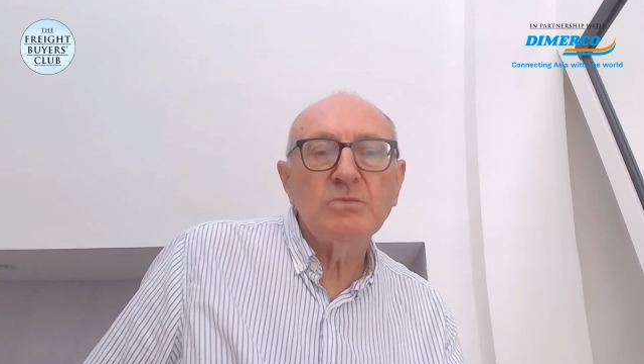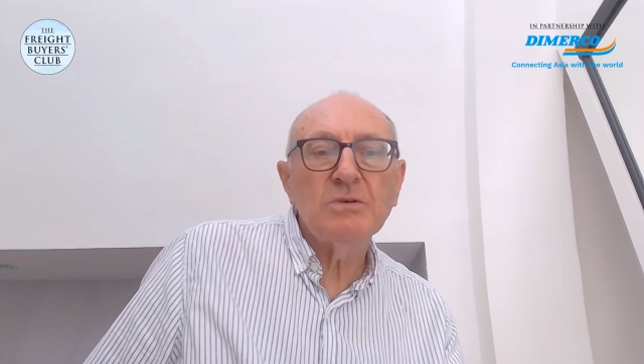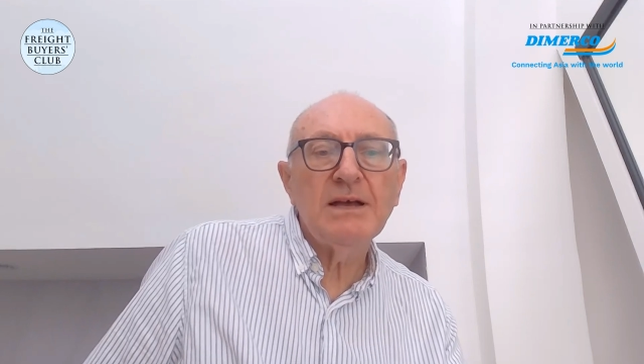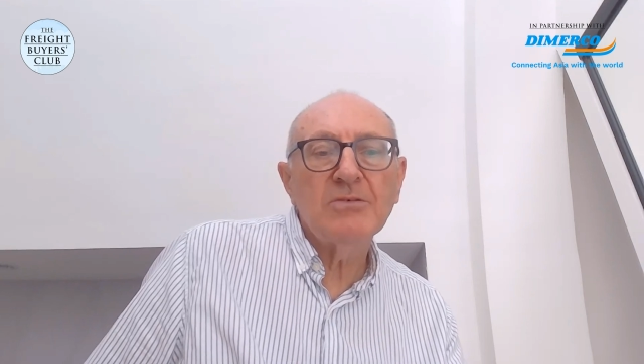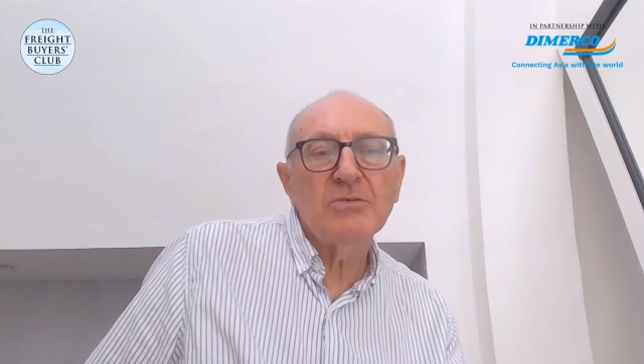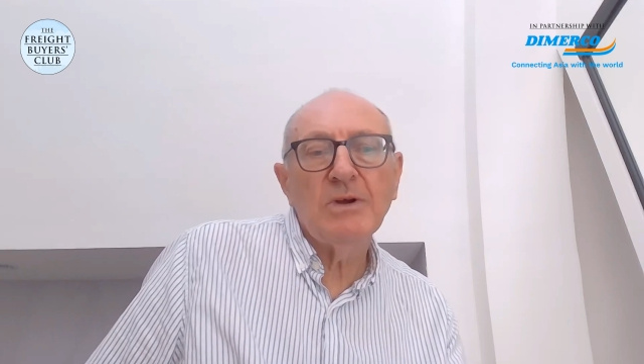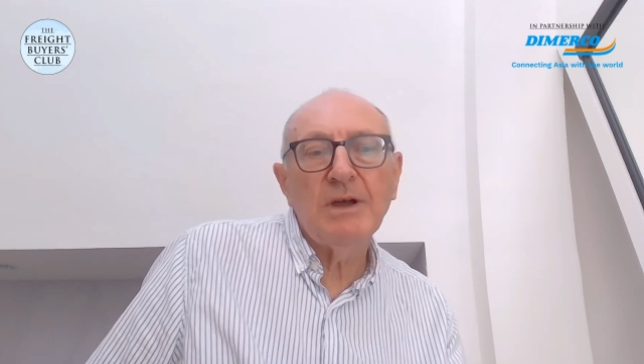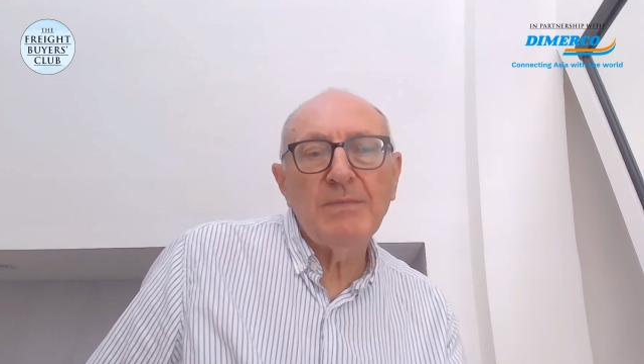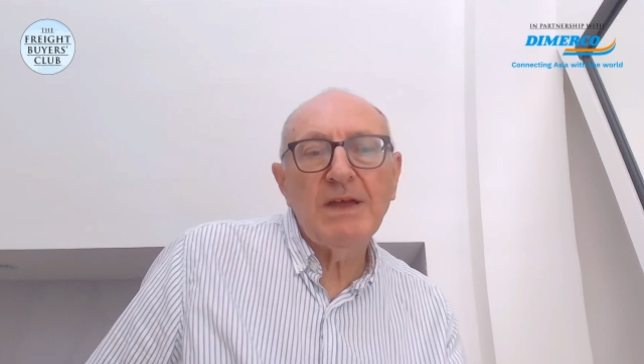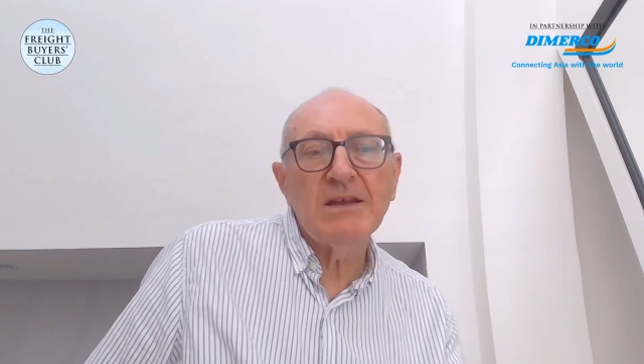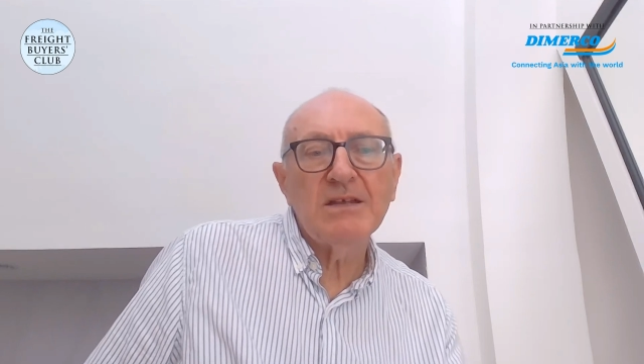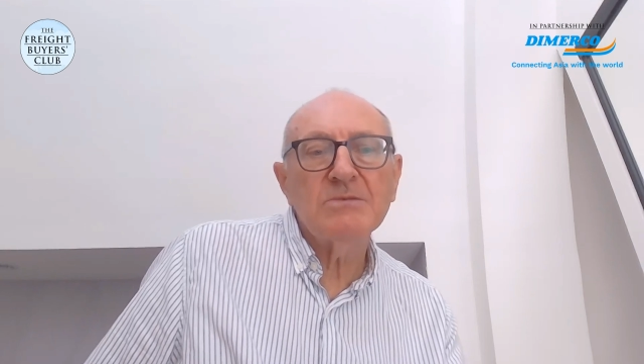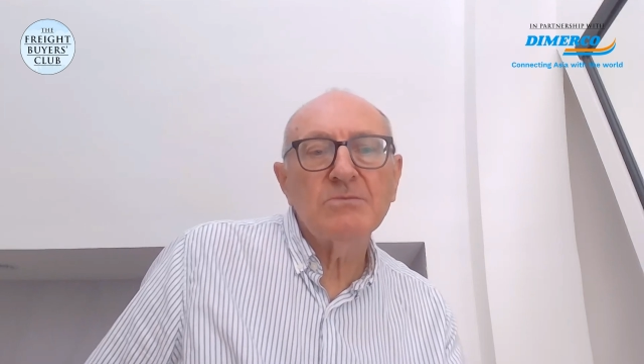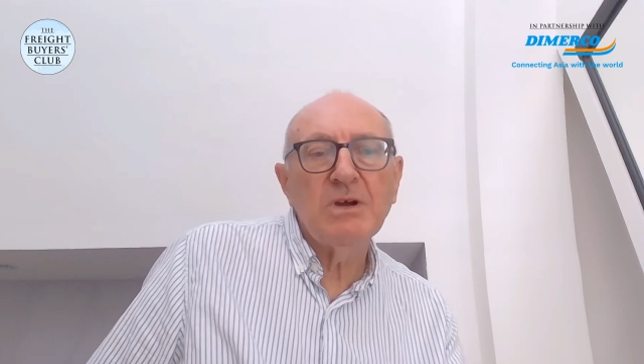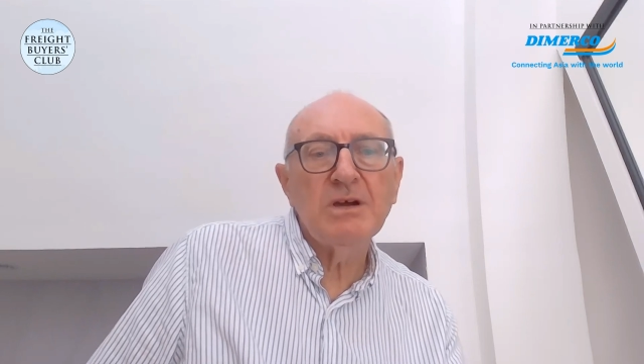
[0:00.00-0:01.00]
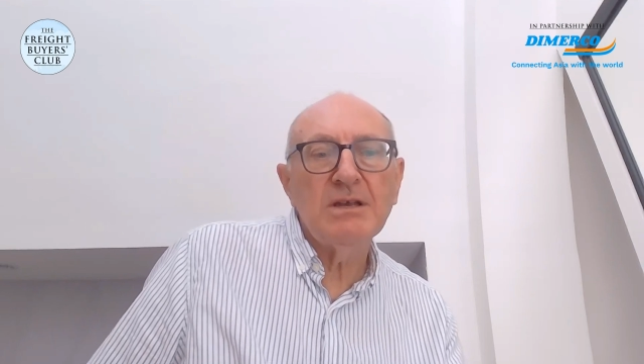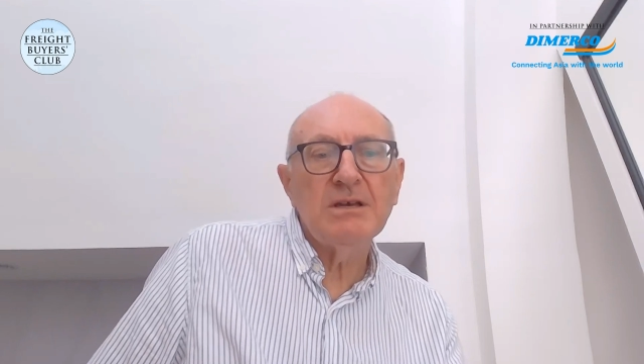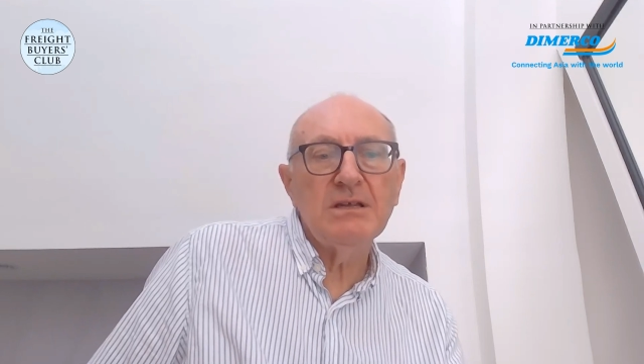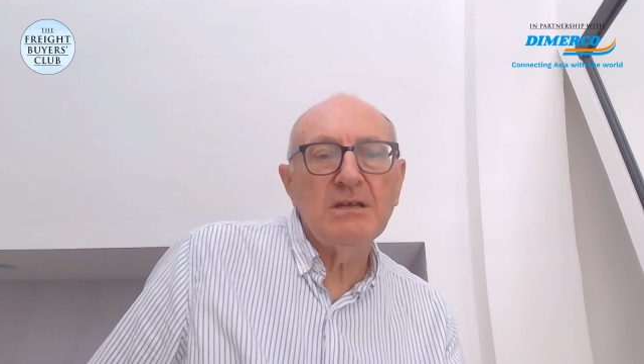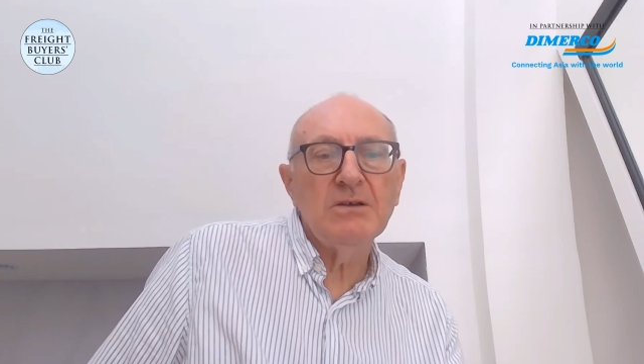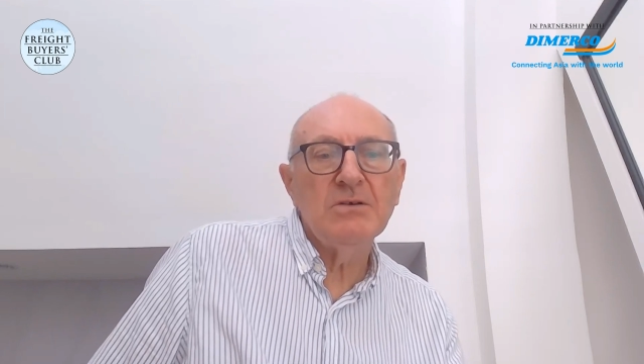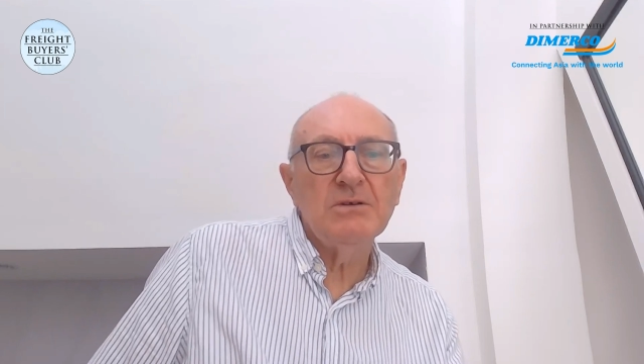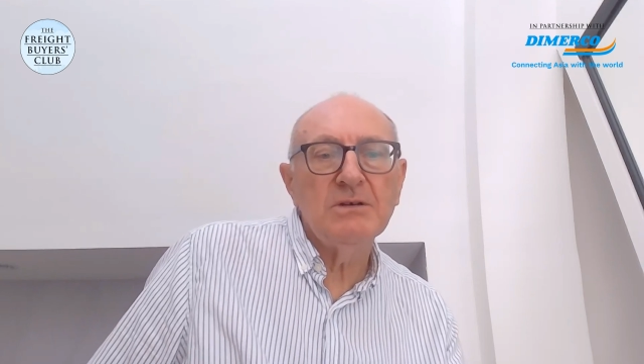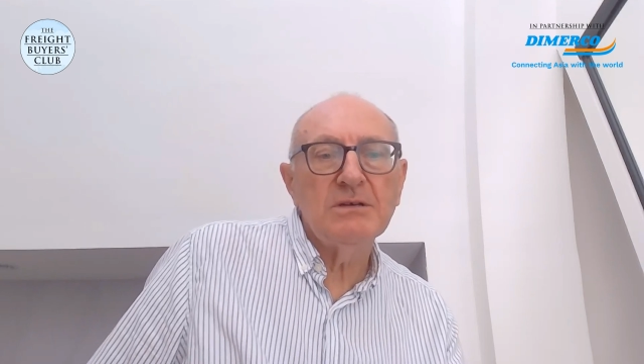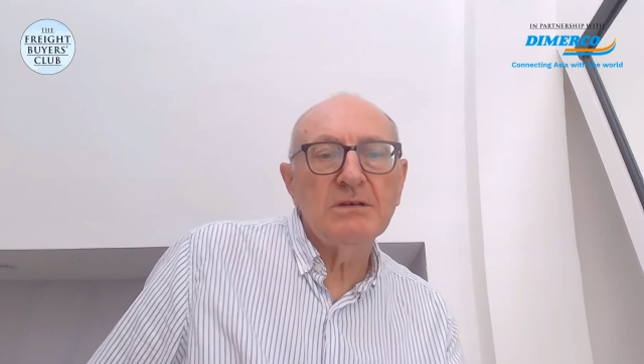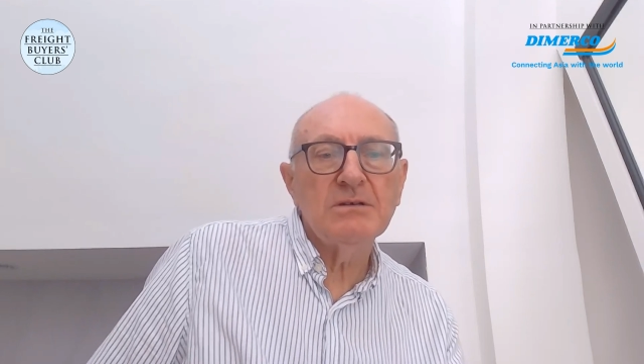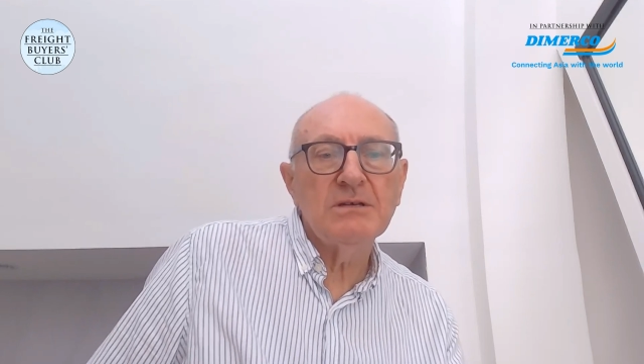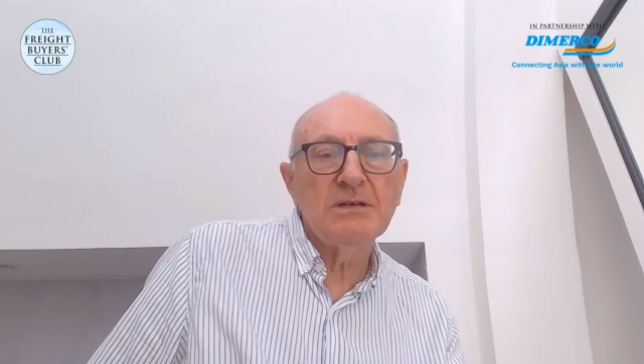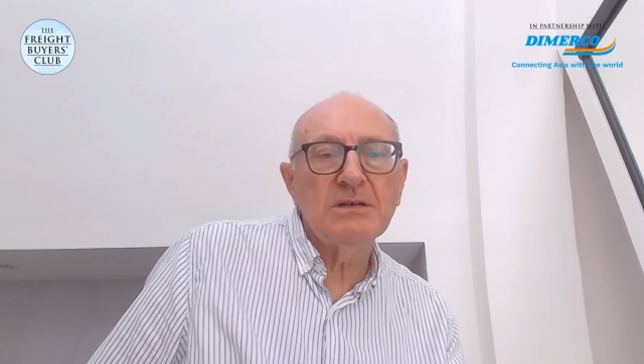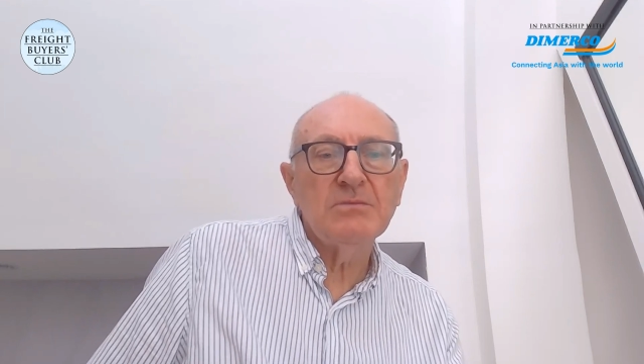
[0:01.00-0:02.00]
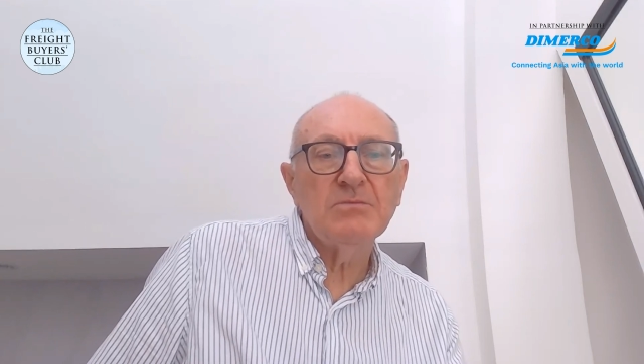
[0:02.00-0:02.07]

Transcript: how do I manage my near and